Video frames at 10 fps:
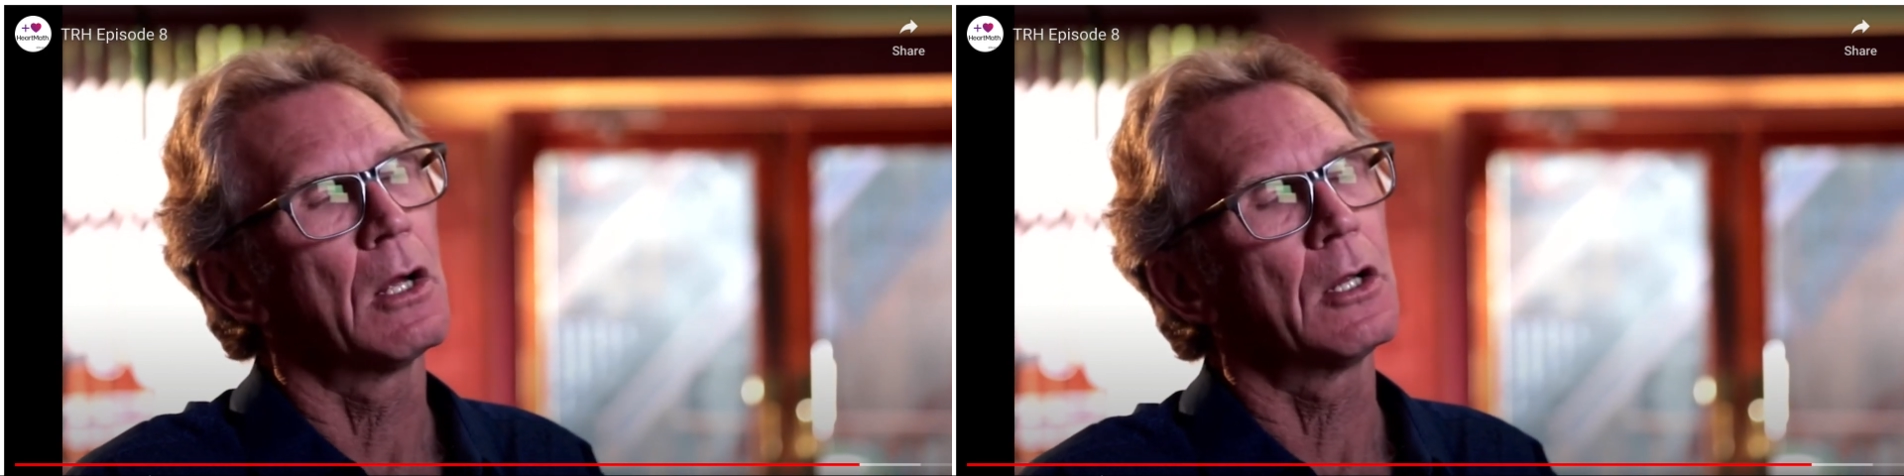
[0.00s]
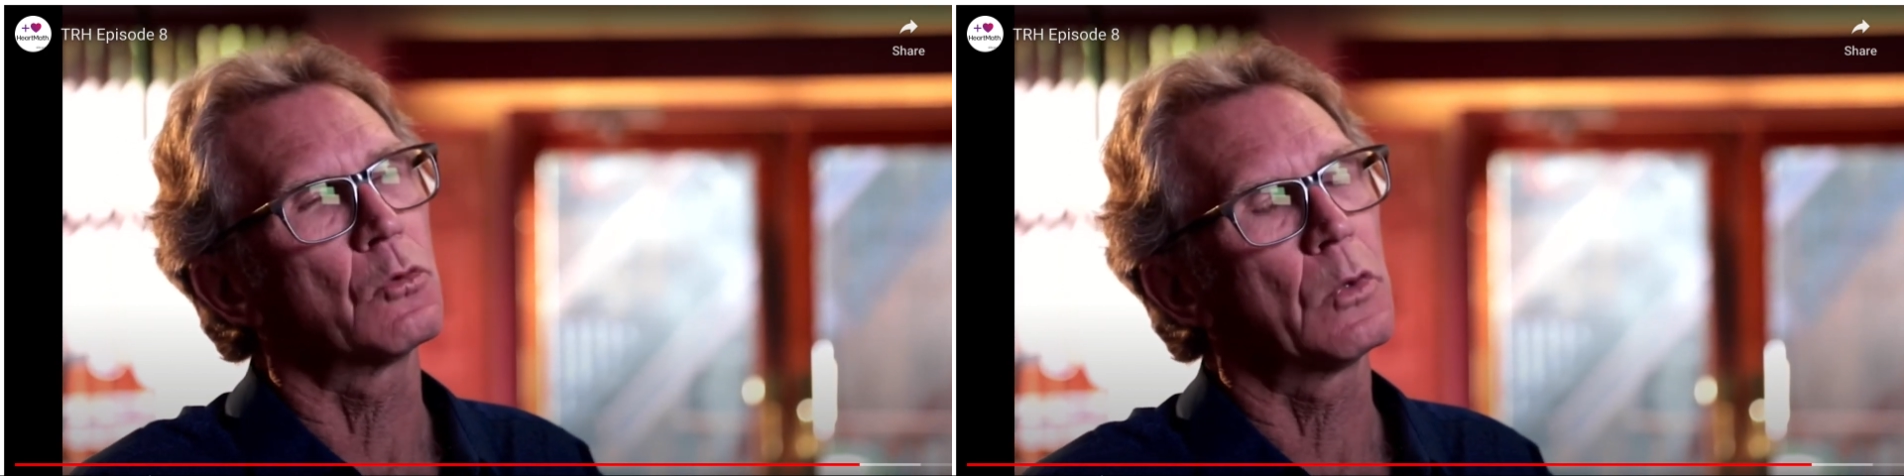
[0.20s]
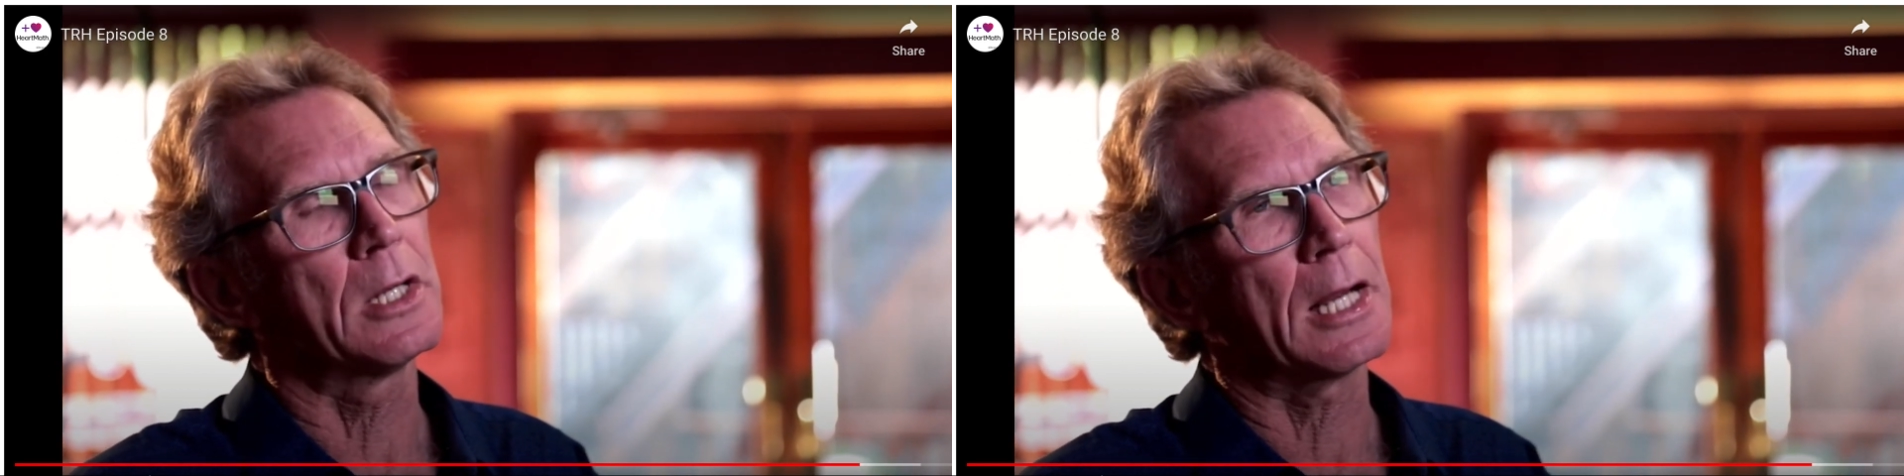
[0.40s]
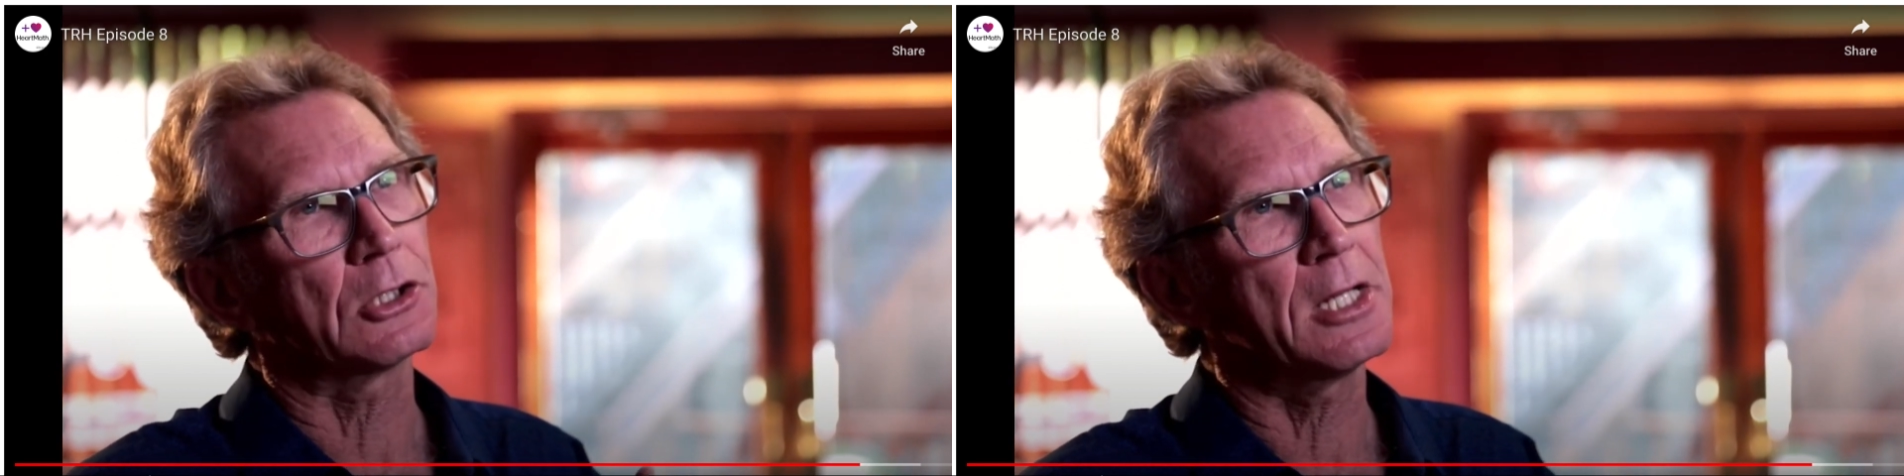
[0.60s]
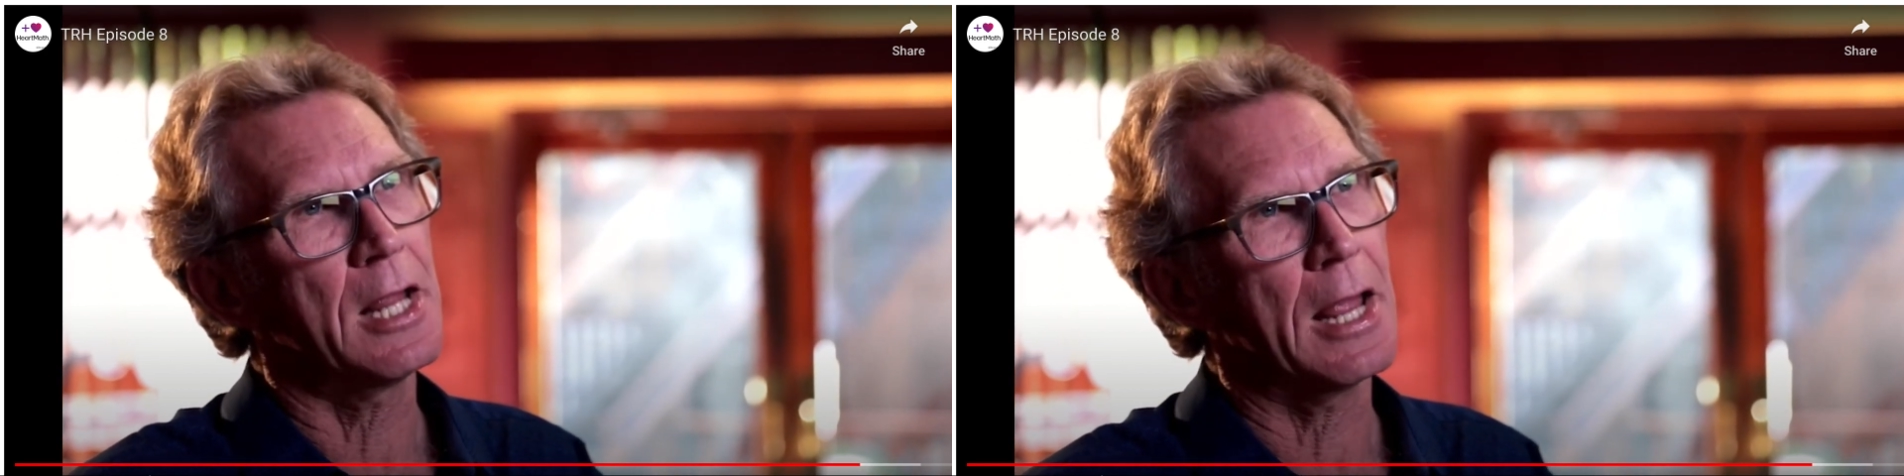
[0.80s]
is we
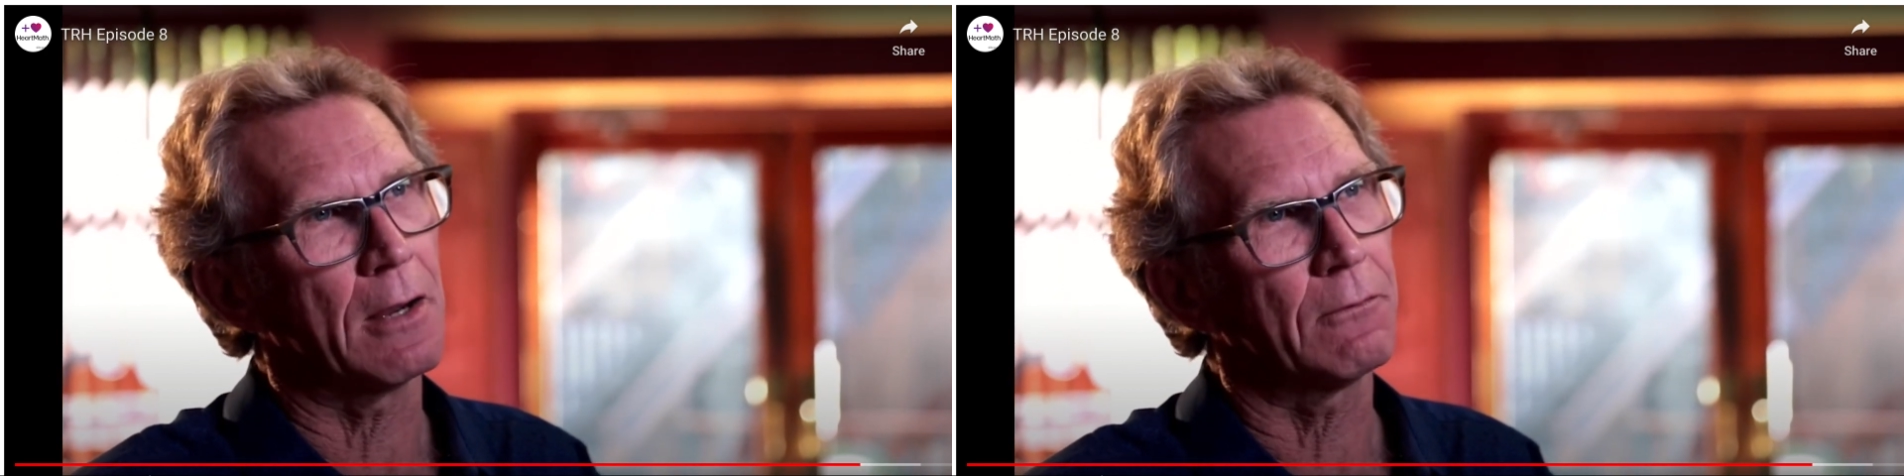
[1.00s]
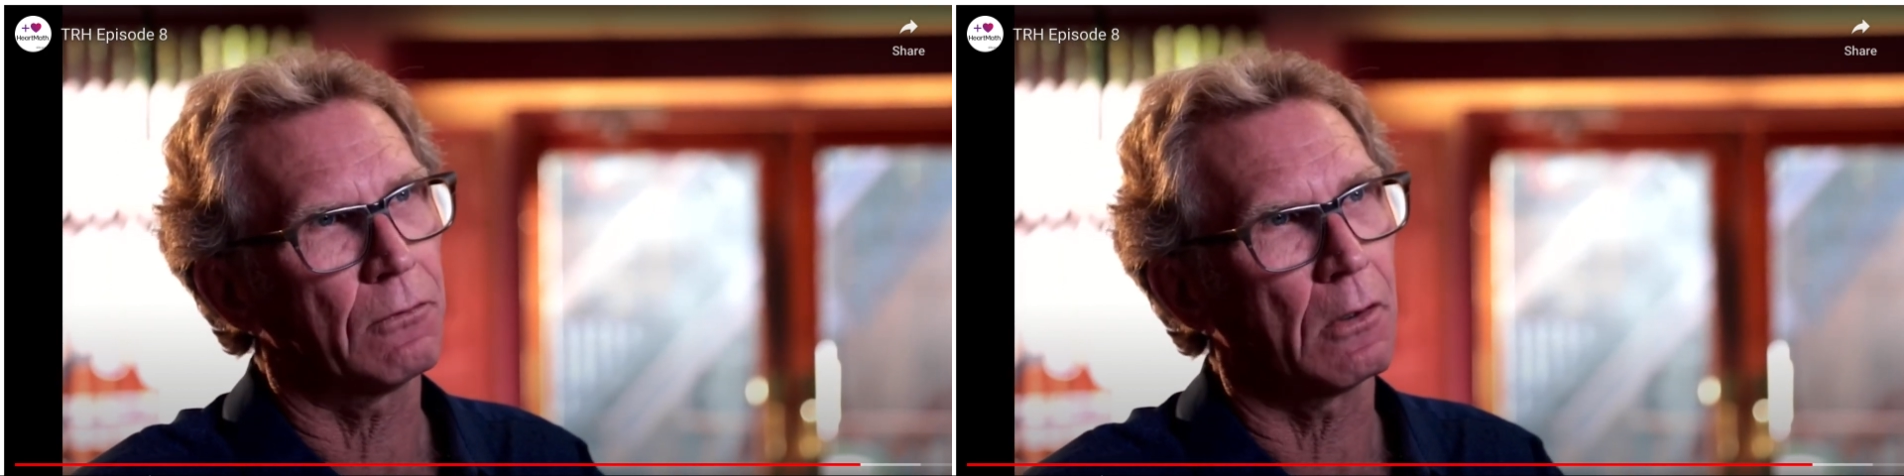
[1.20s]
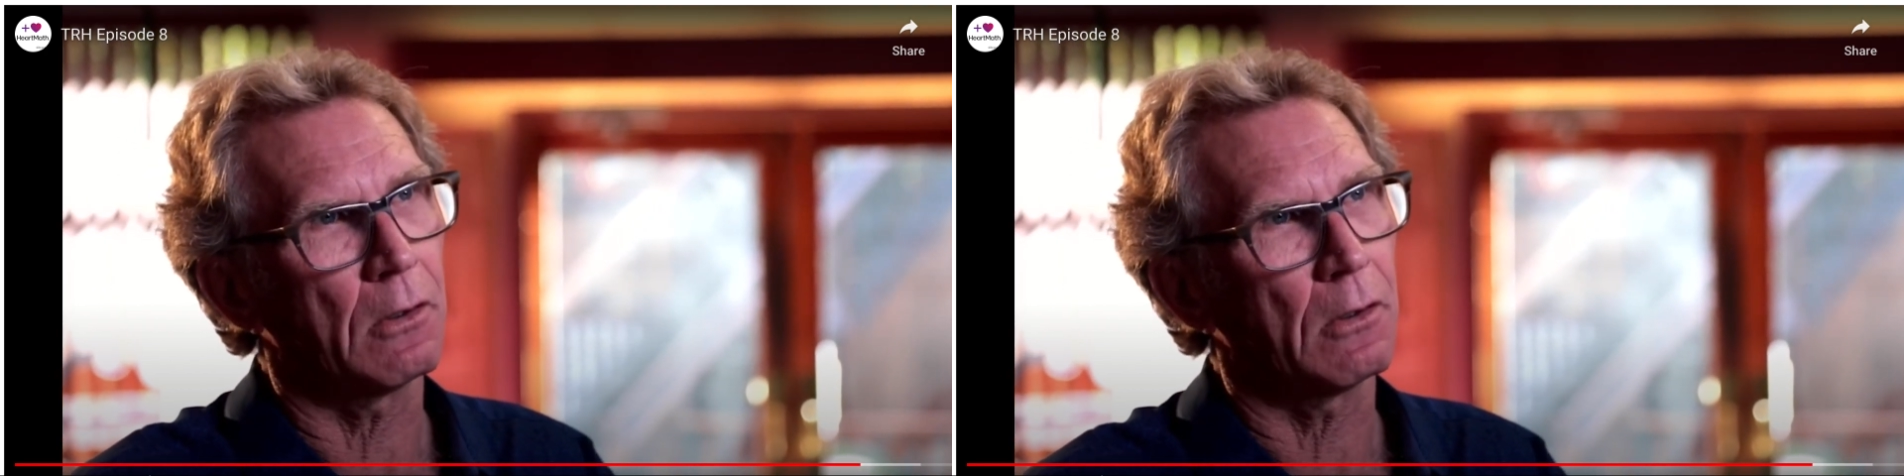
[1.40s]
actually have,